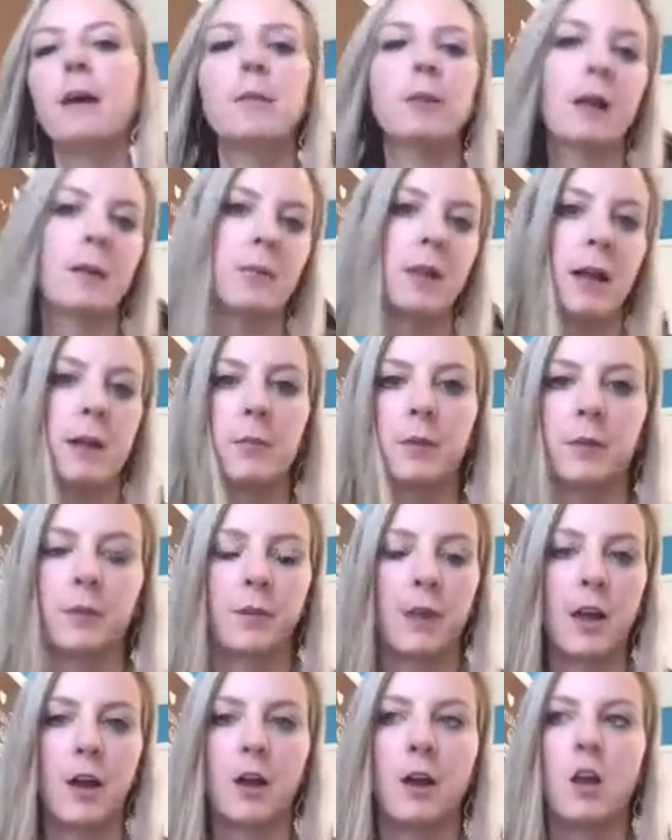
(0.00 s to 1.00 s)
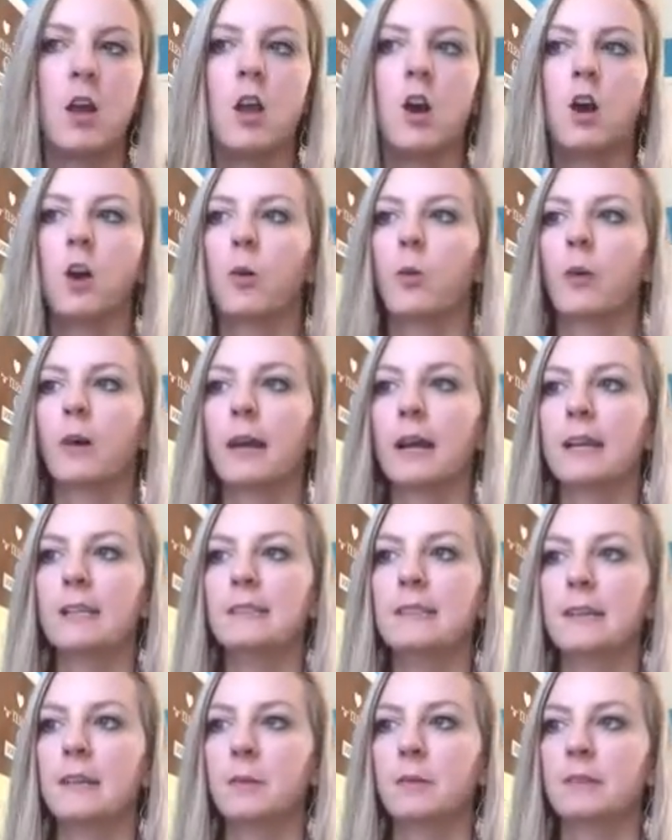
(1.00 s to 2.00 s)
blah, blah, blah, blah. What I
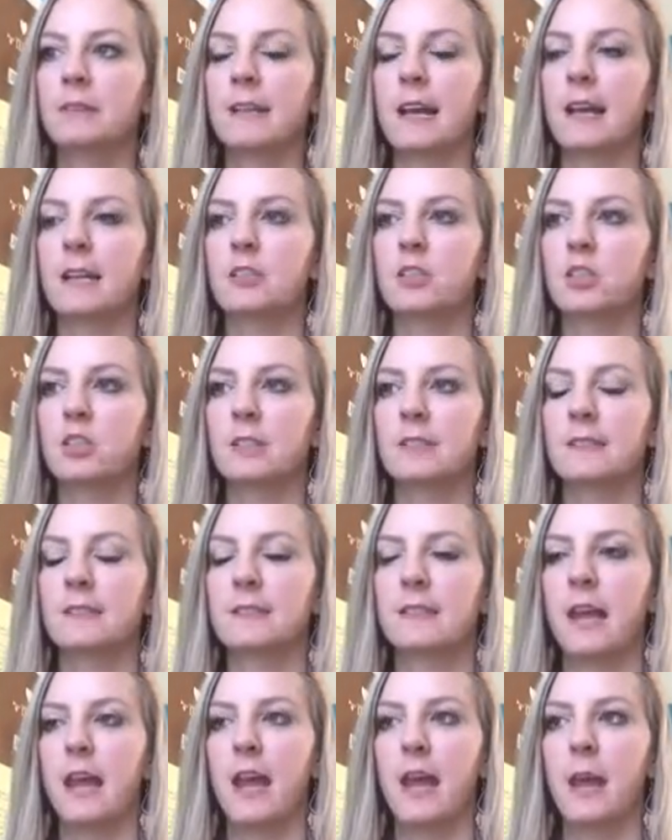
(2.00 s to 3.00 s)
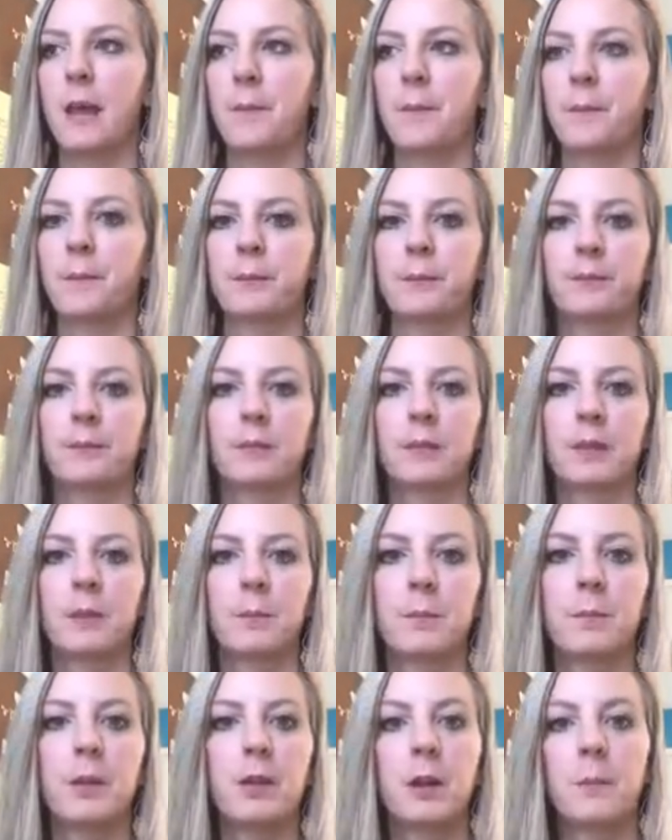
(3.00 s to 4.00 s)
did was I just
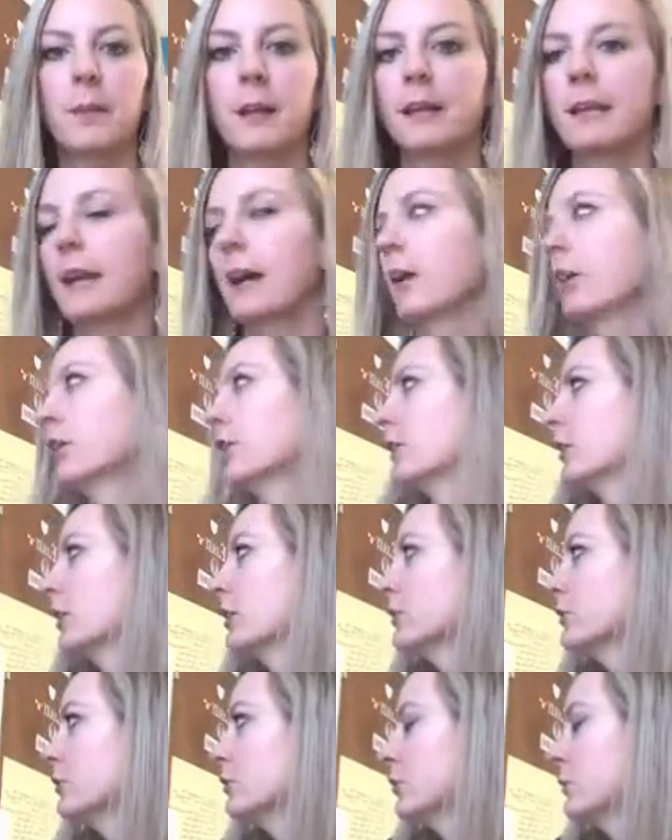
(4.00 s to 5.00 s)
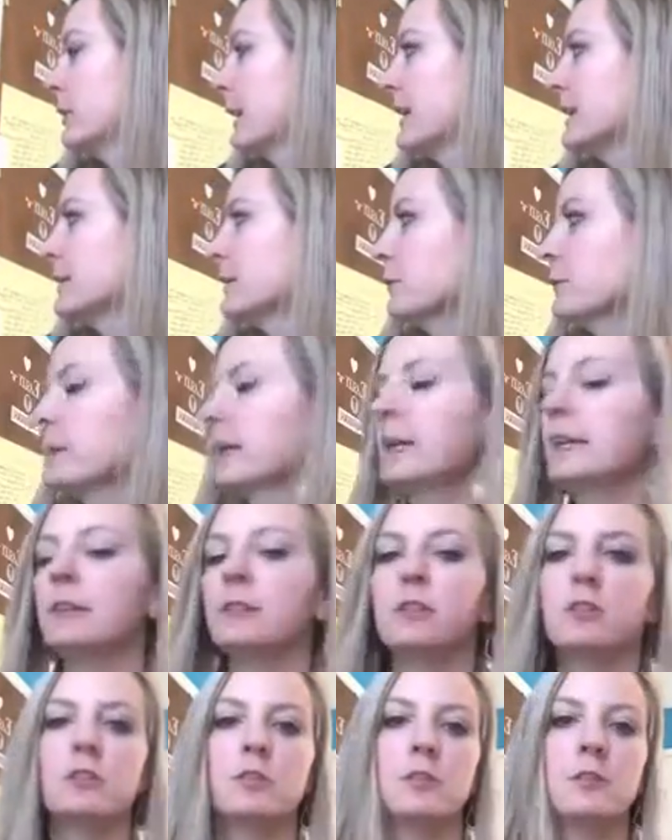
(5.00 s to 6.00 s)
put on my calendar 2 days a week,
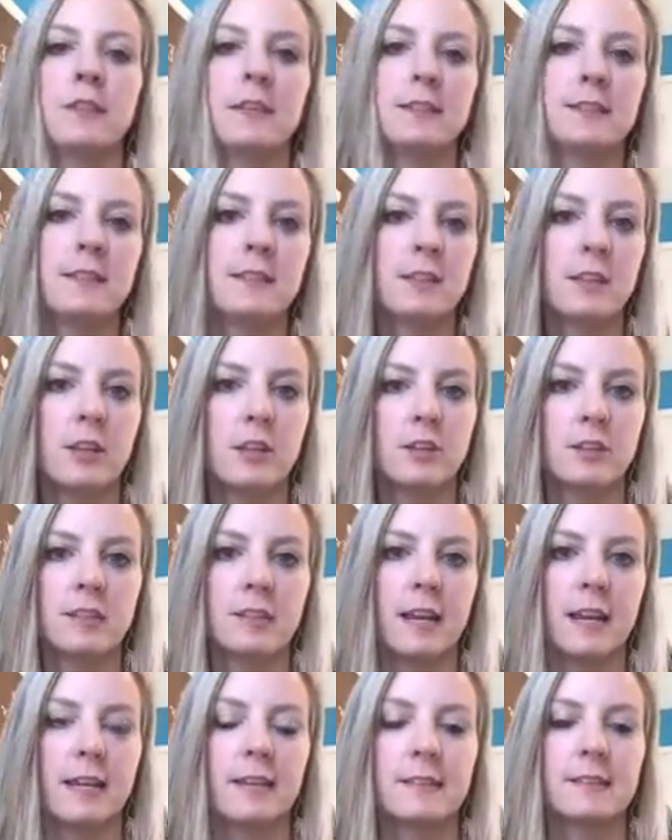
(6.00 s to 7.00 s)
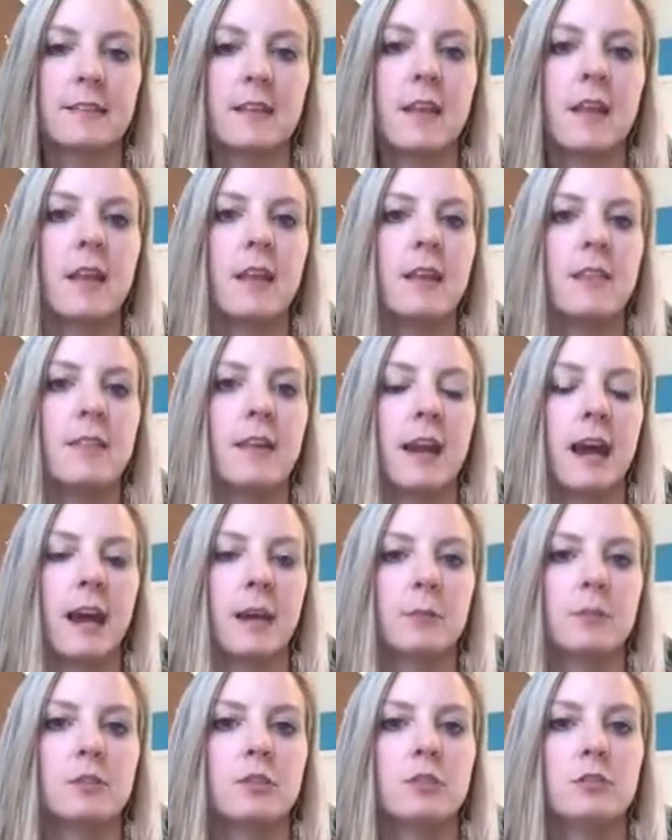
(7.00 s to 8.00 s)
Tuesdays and Thursdays, that I
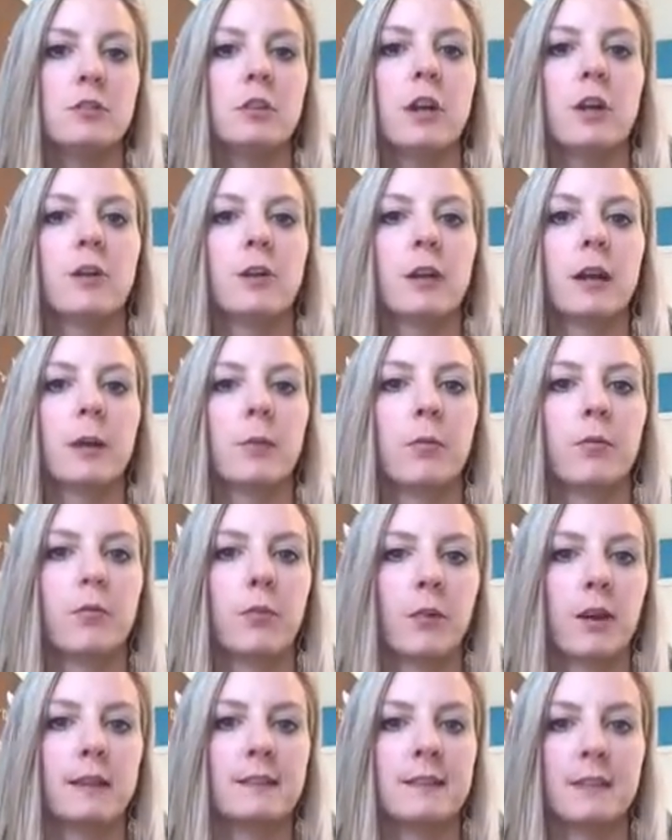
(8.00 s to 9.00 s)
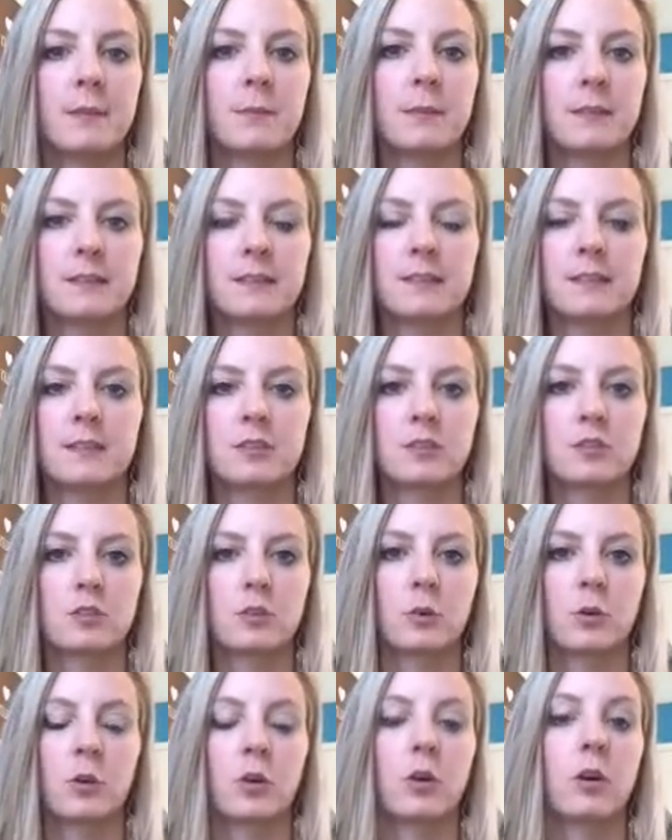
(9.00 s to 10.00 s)
would do yoga before I take Pixie to
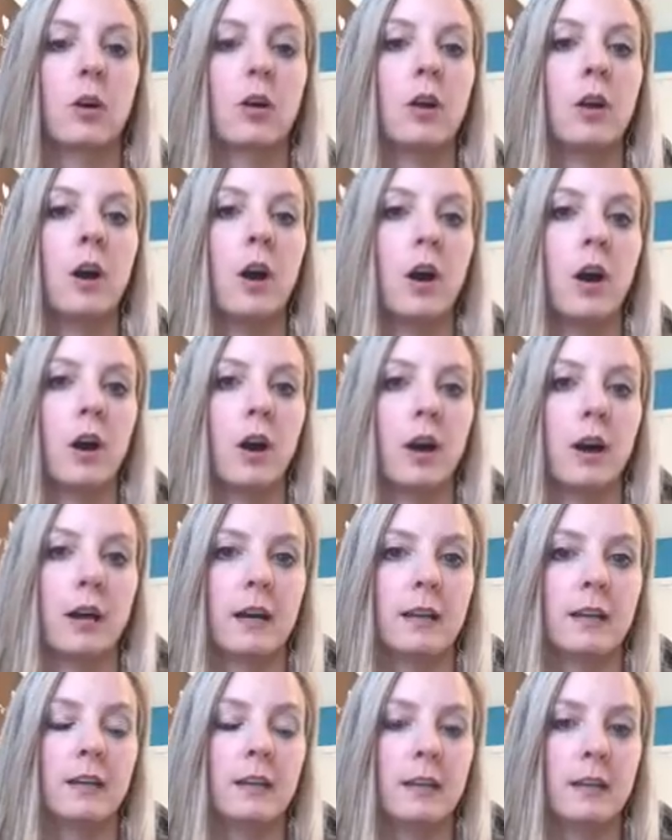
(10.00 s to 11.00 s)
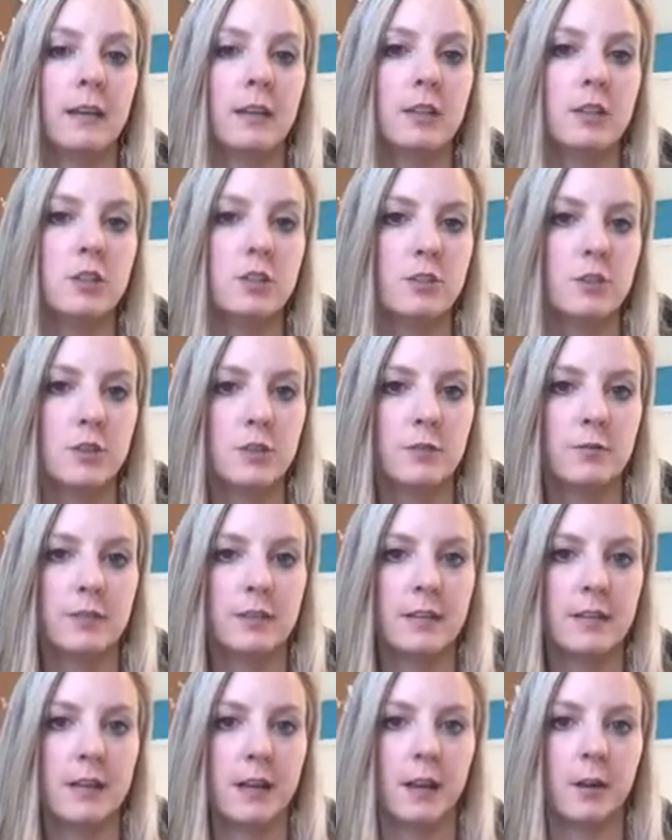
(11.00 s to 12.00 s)
school on a YouTube
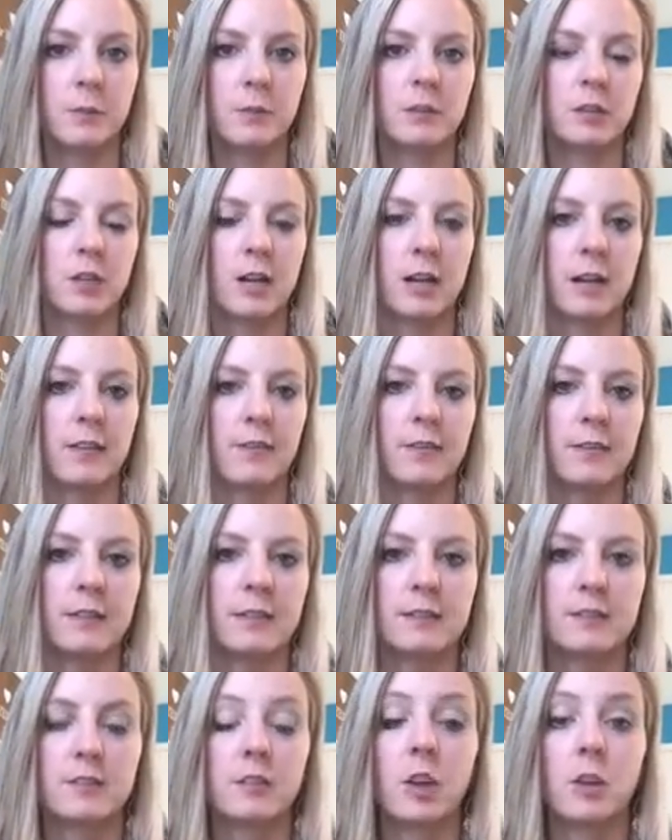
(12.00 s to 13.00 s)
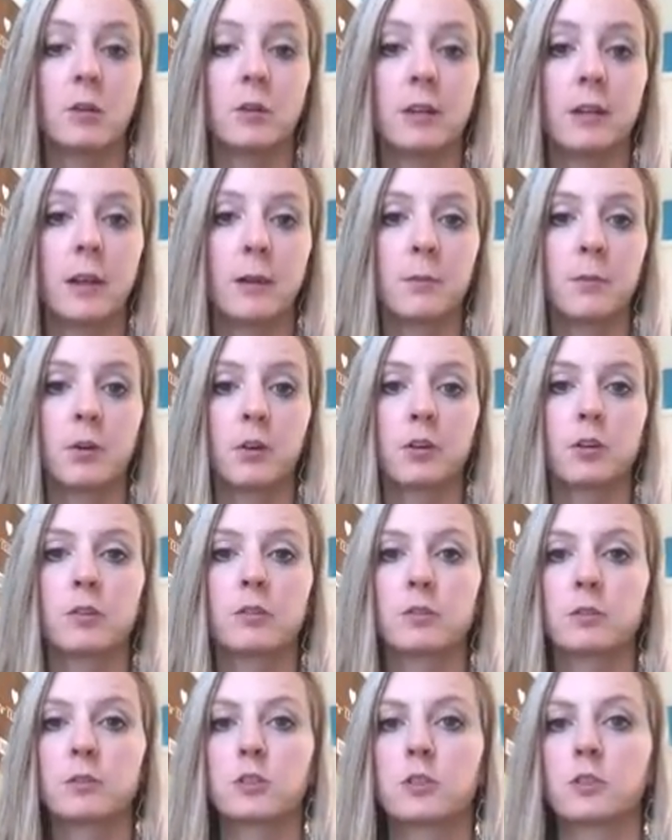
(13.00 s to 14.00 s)
video, which I have these Tone It Up
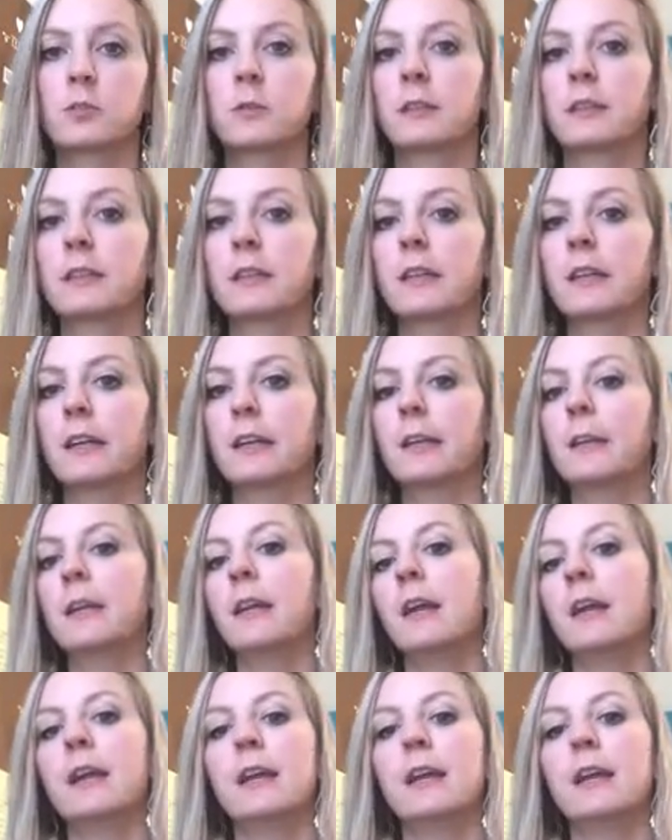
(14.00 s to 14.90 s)
girls, which are really good.